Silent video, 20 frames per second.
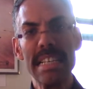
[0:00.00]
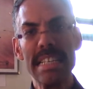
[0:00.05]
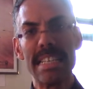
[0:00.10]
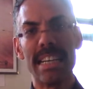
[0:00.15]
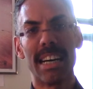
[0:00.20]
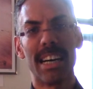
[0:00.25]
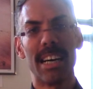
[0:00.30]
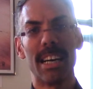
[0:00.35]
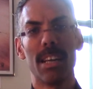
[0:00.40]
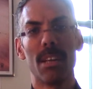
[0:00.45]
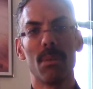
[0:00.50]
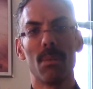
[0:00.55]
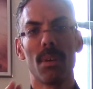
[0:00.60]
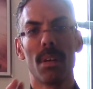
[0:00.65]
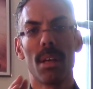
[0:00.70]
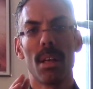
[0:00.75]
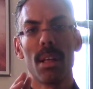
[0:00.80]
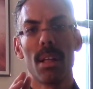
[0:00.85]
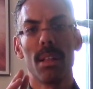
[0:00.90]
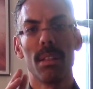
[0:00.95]
Uh,
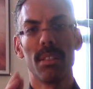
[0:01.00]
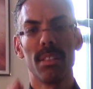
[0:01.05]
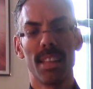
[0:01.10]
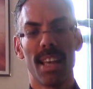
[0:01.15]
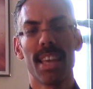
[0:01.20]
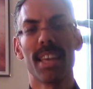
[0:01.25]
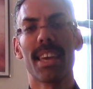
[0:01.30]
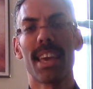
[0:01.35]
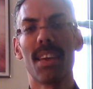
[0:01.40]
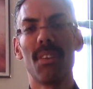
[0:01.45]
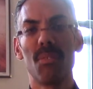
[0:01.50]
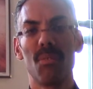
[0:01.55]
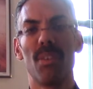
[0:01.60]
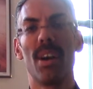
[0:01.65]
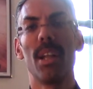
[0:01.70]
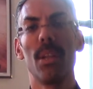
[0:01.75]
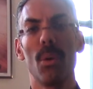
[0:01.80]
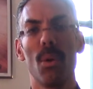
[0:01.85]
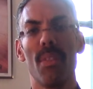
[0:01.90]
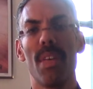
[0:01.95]
like and
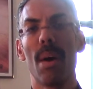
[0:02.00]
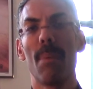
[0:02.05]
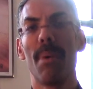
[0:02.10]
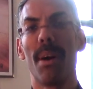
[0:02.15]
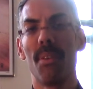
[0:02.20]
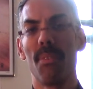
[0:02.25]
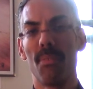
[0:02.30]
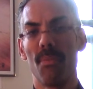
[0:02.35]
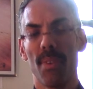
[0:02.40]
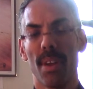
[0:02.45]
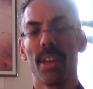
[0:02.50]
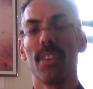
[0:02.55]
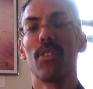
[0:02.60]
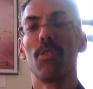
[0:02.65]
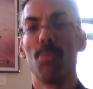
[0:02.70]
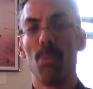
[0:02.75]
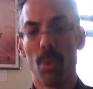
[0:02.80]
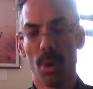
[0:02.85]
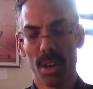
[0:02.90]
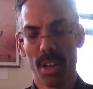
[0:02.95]
follow them on
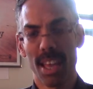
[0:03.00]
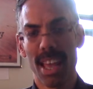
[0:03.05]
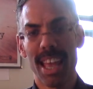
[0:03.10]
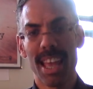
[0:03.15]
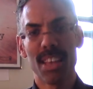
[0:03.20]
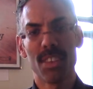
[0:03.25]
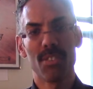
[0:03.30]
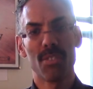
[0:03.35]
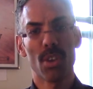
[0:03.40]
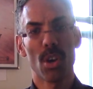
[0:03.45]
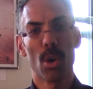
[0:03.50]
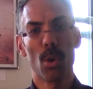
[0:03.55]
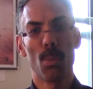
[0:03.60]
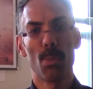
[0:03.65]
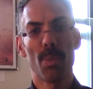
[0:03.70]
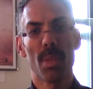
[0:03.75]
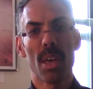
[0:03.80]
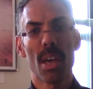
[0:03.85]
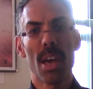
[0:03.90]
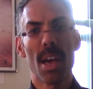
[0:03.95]
Facebook.
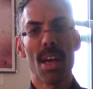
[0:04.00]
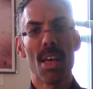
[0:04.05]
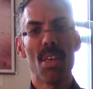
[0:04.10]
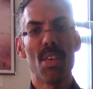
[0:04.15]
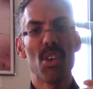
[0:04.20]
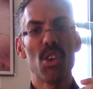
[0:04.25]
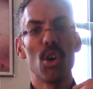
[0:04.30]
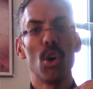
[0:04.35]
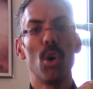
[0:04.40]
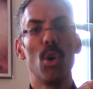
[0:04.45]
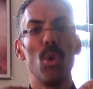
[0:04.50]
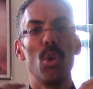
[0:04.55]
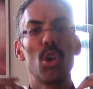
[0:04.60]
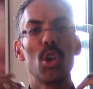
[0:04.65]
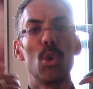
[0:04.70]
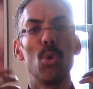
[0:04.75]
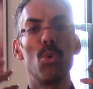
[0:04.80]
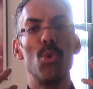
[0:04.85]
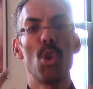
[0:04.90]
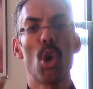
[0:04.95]
So you'll,
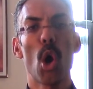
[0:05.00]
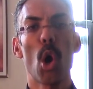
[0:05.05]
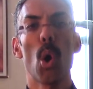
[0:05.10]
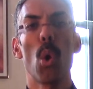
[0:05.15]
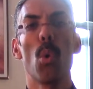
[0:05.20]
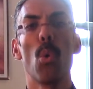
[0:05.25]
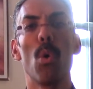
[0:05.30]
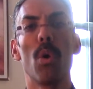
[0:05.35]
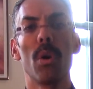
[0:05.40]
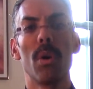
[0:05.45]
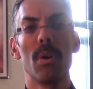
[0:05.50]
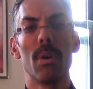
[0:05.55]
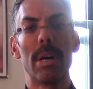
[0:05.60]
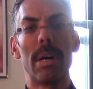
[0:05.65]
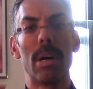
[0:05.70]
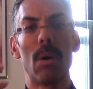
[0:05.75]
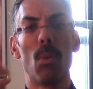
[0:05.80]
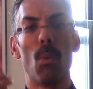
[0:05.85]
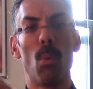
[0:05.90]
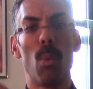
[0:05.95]
you'll know
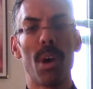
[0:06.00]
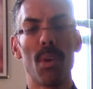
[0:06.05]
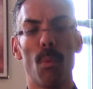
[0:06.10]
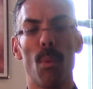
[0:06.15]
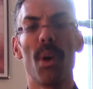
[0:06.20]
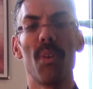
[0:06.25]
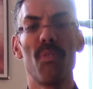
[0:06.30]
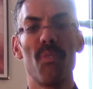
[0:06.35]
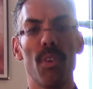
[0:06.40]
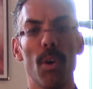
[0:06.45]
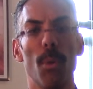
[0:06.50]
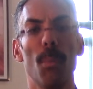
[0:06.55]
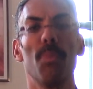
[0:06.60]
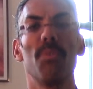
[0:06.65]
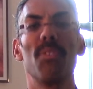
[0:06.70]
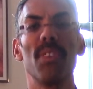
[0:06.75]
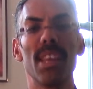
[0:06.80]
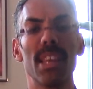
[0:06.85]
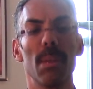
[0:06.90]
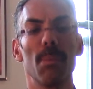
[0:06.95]
what, what
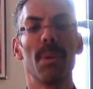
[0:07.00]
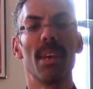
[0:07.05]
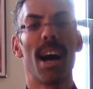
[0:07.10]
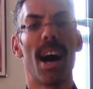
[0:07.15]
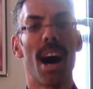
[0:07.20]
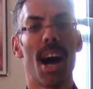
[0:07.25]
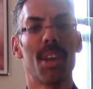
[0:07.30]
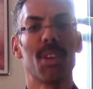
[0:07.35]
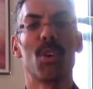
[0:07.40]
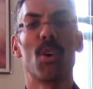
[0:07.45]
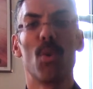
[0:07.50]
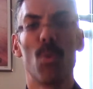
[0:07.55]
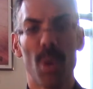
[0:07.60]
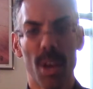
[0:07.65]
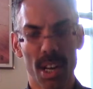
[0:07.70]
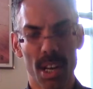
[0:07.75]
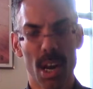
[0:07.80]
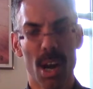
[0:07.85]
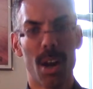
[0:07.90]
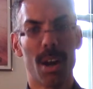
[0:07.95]
films need to be on your
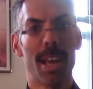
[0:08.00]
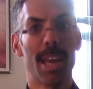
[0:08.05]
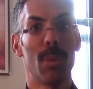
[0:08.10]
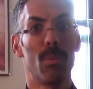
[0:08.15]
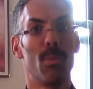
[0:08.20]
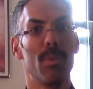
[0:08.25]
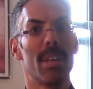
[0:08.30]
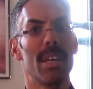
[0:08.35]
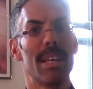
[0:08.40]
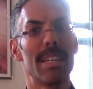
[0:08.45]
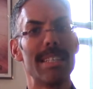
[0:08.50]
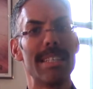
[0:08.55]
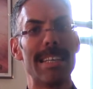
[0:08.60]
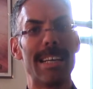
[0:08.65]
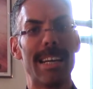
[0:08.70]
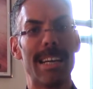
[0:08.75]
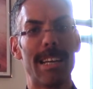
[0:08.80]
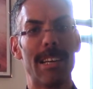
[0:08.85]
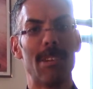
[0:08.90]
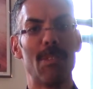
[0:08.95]
radar and
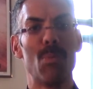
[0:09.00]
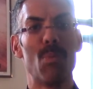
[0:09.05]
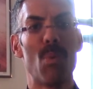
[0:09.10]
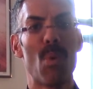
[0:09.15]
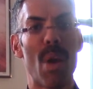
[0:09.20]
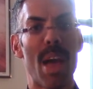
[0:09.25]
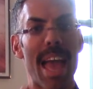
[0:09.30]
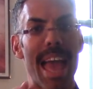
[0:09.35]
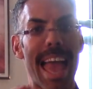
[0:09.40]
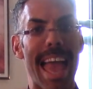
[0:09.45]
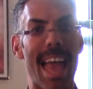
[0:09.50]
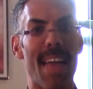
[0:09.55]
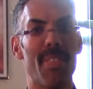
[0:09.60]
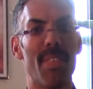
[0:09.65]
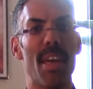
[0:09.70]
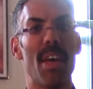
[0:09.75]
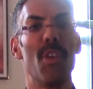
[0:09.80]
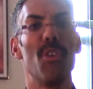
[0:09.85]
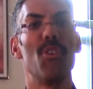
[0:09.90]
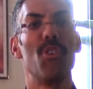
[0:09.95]
um, and
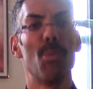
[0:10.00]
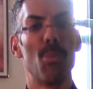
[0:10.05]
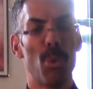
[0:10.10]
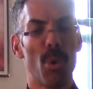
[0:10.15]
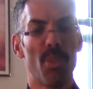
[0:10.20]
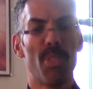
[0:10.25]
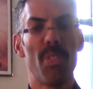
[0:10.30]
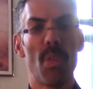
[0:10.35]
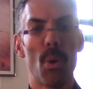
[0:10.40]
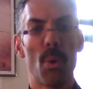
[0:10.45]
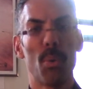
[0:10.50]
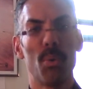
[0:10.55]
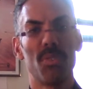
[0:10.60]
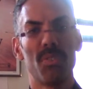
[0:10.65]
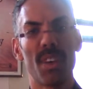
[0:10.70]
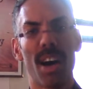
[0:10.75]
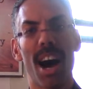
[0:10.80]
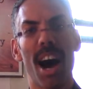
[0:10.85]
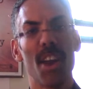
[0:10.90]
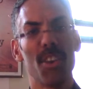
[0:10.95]
then to put
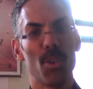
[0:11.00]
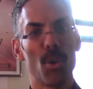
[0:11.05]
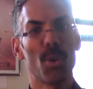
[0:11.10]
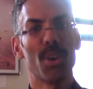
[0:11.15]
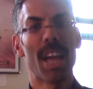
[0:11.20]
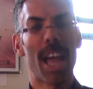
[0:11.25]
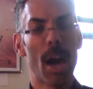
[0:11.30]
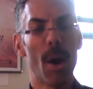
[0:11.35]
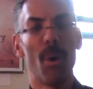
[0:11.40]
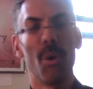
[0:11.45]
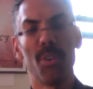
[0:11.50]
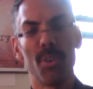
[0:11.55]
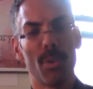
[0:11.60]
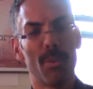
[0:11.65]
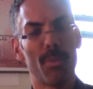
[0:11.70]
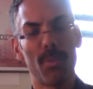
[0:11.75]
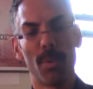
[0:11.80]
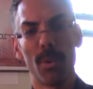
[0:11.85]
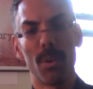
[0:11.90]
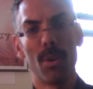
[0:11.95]
those on your calendar
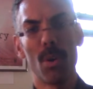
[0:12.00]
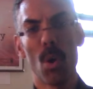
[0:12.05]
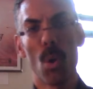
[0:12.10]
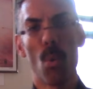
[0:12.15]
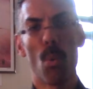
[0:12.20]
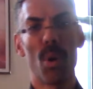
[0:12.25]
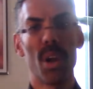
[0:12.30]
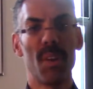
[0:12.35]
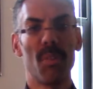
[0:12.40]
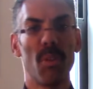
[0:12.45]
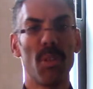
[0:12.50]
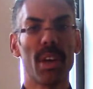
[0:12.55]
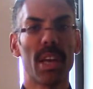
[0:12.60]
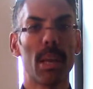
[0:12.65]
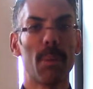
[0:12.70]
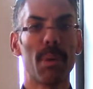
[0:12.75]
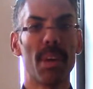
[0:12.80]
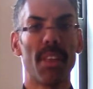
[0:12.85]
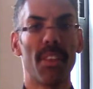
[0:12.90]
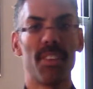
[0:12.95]
for whenever they're
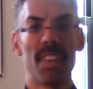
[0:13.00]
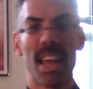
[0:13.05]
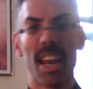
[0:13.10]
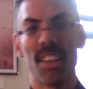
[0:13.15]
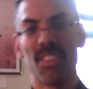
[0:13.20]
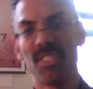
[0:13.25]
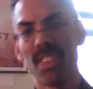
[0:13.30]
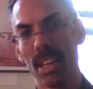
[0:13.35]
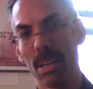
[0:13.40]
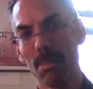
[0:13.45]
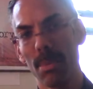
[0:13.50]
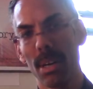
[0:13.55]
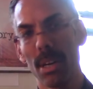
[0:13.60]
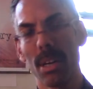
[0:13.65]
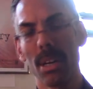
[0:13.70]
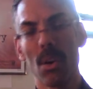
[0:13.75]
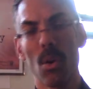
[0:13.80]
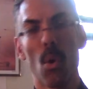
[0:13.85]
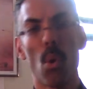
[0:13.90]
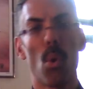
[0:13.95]
going to be at, a cinema
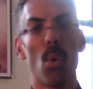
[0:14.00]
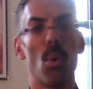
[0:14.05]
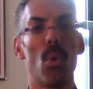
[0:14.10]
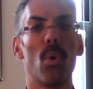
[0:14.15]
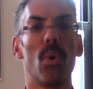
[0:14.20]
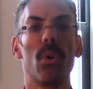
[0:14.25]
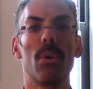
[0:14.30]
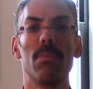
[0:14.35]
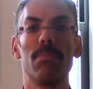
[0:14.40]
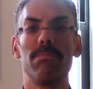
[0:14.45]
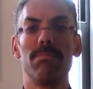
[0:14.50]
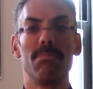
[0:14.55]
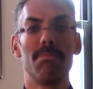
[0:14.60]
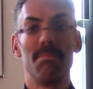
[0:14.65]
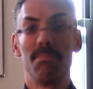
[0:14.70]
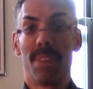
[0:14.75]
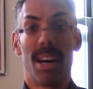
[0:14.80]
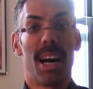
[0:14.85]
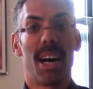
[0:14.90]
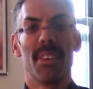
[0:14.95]
or
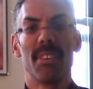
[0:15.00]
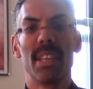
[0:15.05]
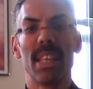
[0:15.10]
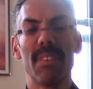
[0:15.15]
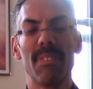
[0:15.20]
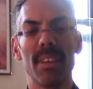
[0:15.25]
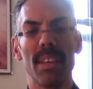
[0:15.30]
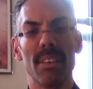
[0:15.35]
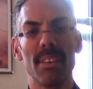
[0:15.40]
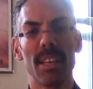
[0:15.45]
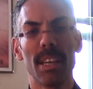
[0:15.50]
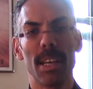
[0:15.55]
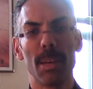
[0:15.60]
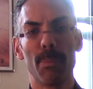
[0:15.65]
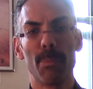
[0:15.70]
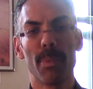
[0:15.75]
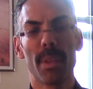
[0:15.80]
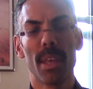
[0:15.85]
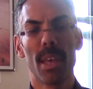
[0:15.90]
on DVD.